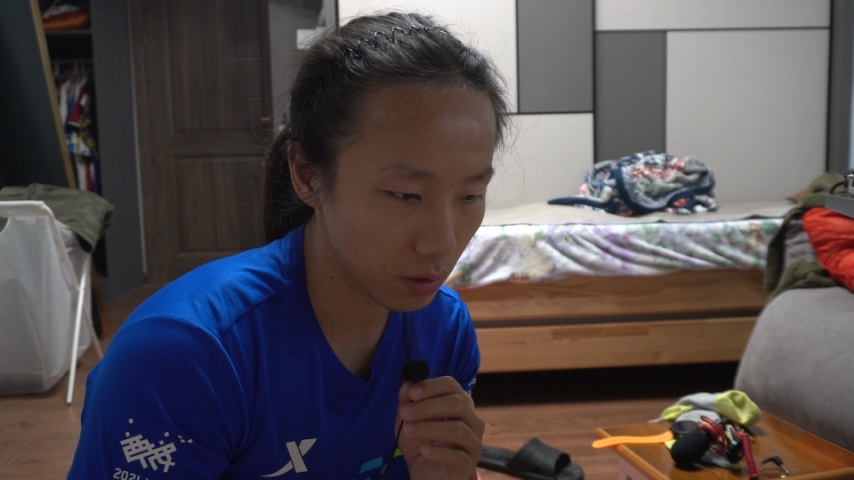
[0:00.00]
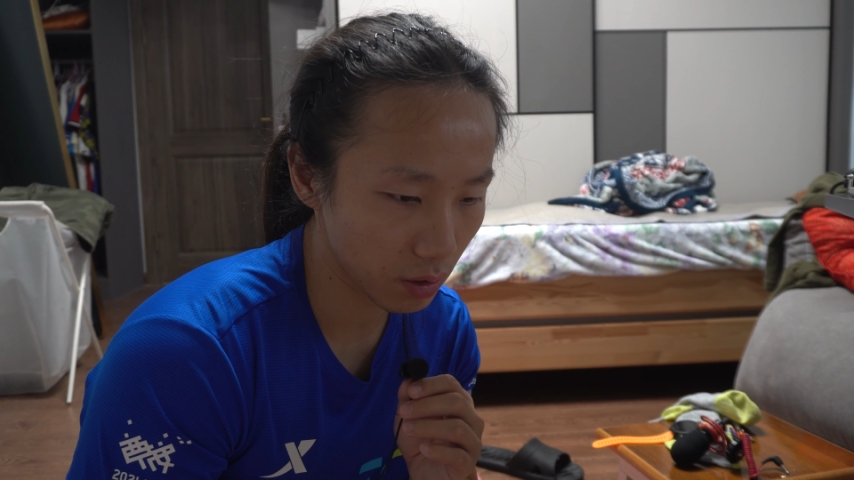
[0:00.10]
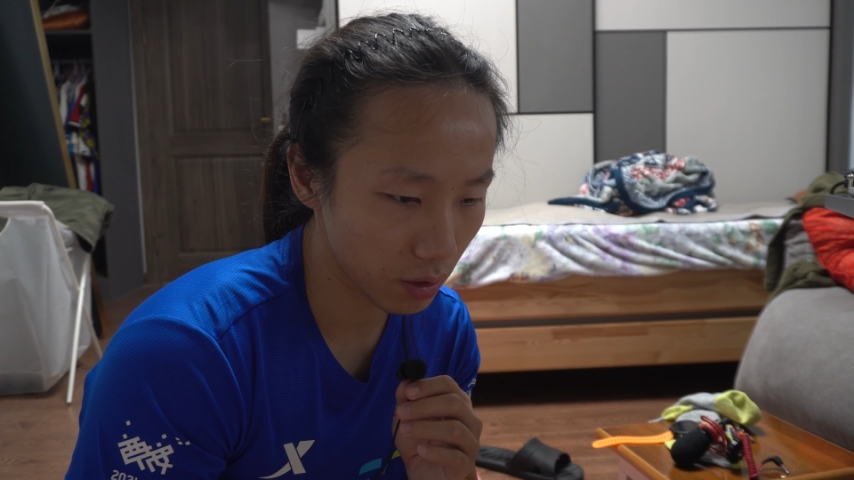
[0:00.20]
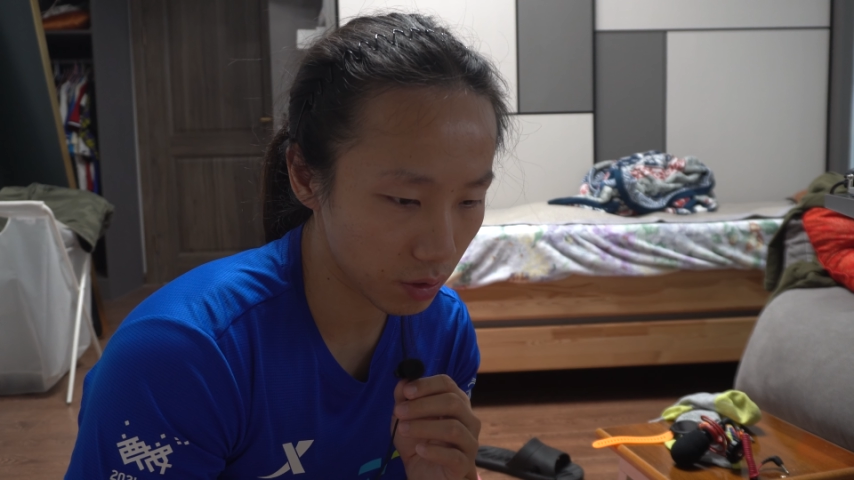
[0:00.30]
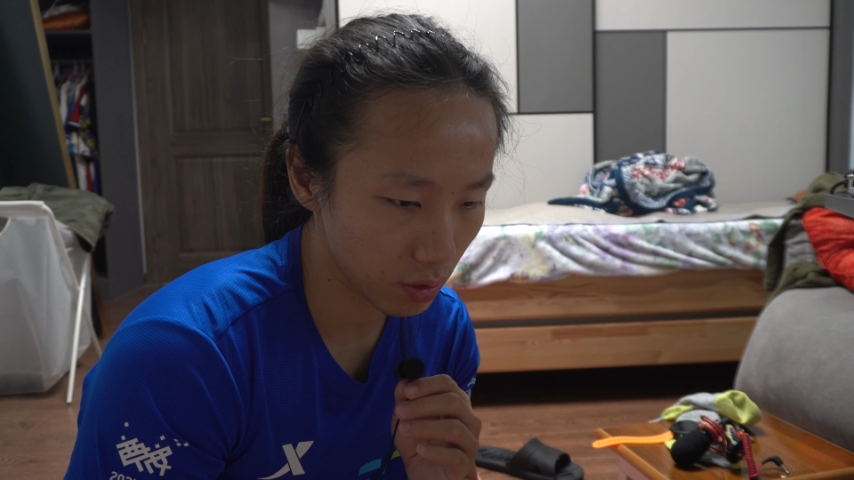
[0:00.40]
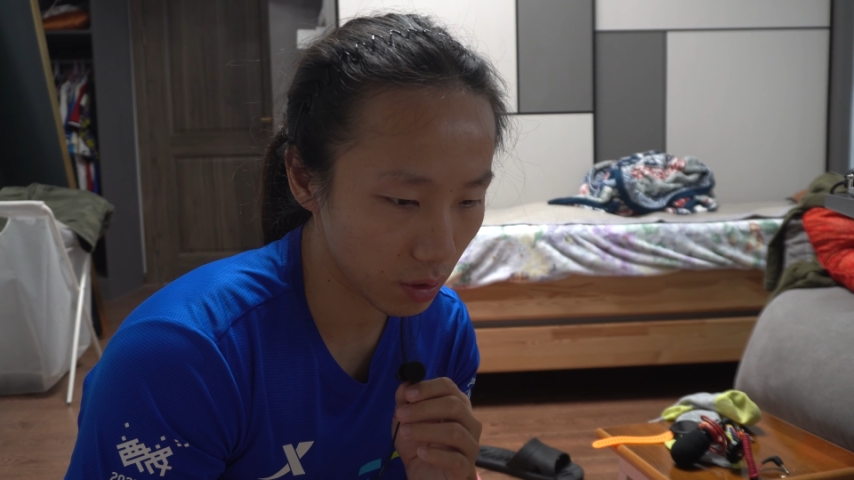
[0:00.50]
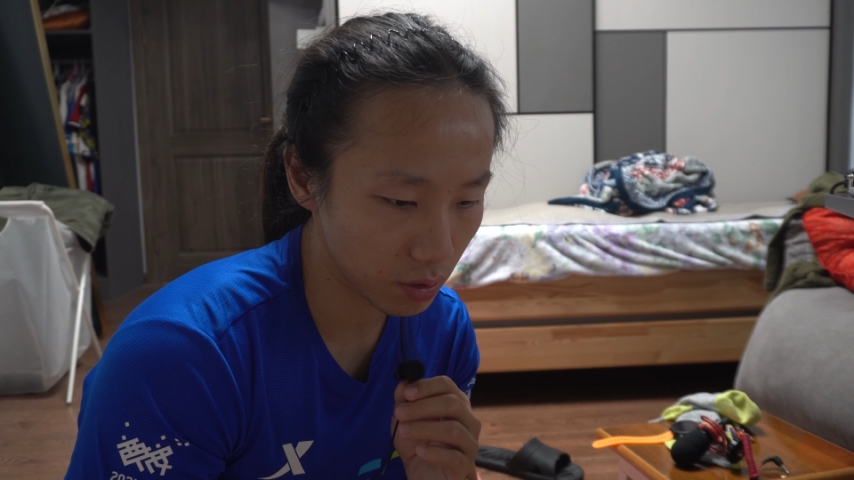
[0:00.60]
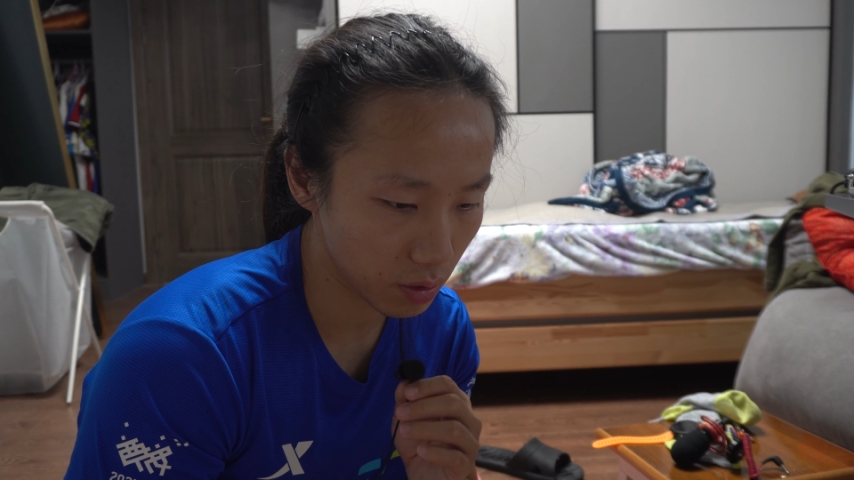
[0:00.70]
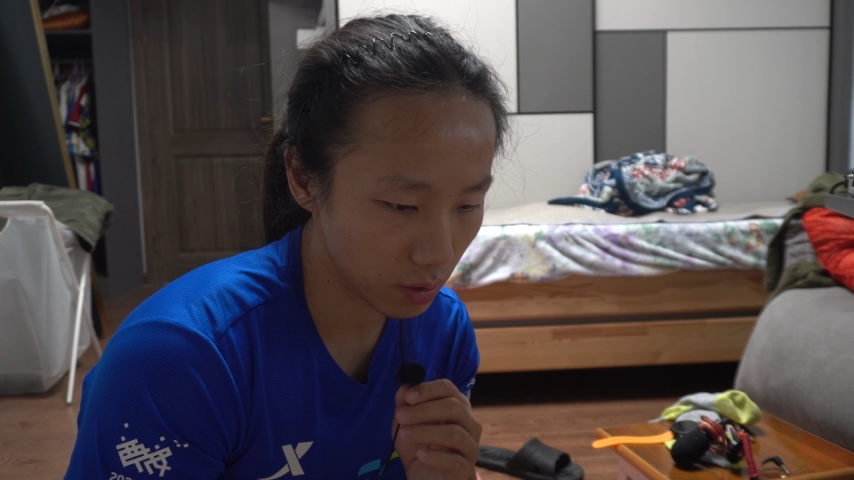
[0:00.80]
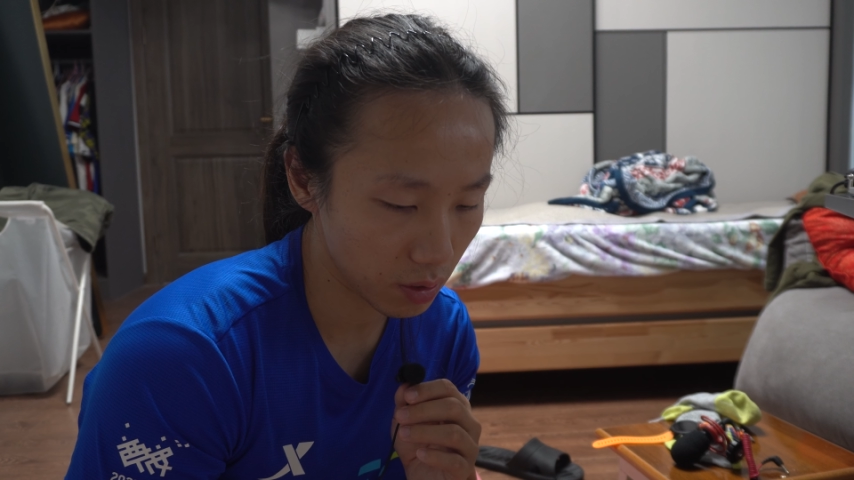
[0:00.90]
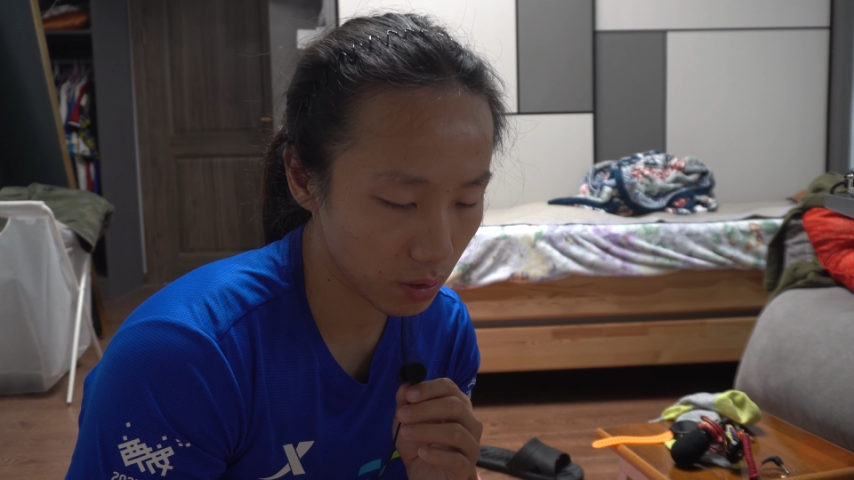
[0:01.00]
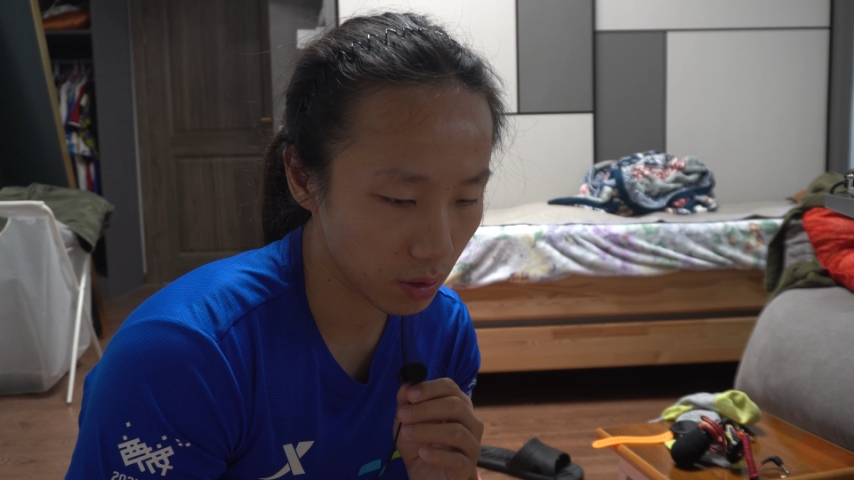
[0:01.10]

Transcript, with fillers: exhausted.